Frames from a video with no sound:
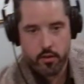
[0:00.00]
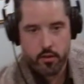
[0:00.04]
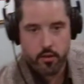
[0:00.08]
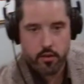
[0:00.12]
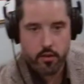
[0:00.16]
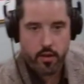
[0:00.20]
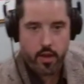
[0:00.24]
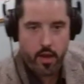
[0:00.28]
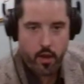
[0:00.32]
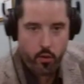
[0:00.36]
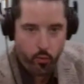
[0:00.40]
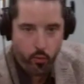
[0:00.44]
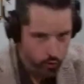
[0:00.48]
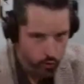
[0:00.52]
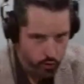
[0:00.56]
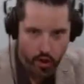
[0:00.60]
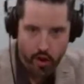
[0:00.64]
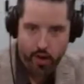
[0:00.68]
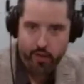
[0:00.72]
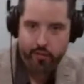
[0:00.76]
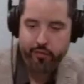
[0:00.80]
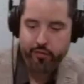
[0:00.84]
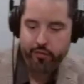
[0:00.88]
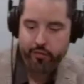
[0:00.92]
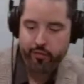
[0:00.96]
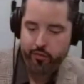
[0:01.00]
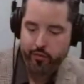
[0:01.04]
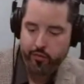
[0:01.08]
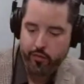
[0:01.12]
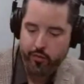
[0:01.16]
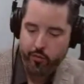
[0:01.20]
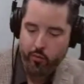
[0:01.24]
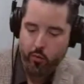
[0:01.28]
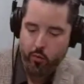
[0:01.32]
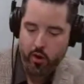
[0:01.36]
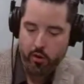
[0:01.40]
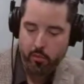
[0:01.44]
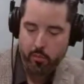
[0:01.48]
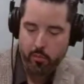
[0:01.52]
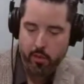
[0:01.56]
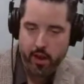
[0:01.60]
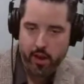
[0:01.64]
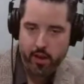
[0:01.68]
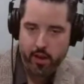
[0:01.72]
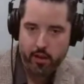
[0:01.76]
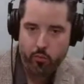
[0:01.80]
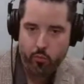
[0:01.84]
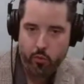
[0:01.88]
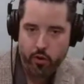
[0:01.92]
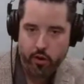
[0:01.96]
And we're off. Welcome
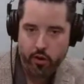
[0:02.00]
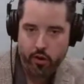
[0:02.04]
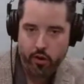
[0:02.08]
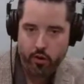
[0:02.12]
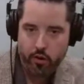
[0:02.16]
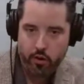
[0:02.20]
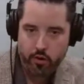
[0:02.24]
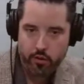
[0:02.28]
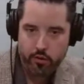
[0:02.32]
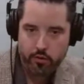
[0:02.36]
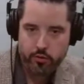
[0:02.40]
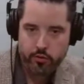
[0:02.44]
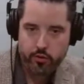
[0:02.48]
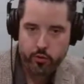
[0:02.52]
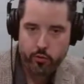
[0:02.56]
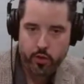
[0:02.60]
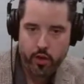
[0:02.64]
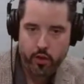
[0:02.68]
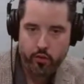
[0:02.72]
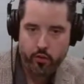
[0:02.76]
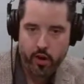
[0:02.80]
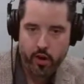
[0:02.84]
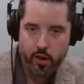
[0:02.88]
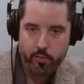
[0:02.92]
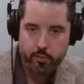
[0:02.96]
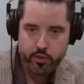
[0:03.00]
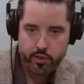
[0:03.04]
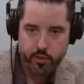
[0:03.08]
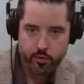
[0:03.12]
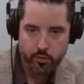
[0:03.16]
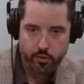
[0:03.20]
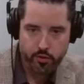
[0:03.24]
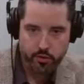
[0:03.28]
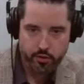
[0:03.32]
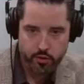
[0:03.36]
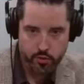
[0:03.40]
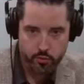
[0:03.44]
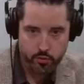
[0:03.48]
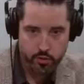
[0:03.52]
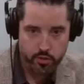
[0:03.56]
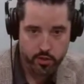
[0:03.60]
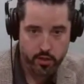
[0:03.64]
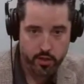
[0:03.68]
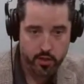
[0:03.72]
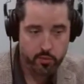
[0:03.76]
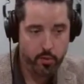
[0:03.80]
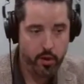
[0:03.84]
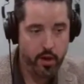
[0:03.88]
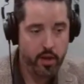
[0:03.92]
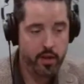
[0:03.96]
back, one and all, to another episode of the Two
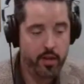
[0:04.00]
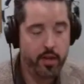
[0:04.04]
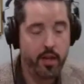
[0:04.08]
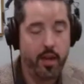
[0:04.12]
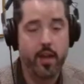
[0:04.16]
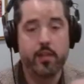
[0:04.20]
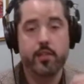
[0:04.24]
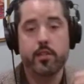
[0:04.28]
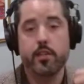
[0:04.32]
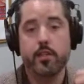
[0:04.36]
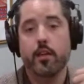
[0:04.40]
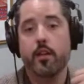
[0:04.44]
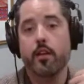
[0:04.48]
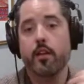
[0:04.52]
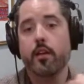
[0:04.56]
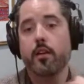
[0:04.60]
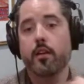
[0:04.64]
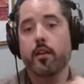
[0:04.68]
Tongues Podcast.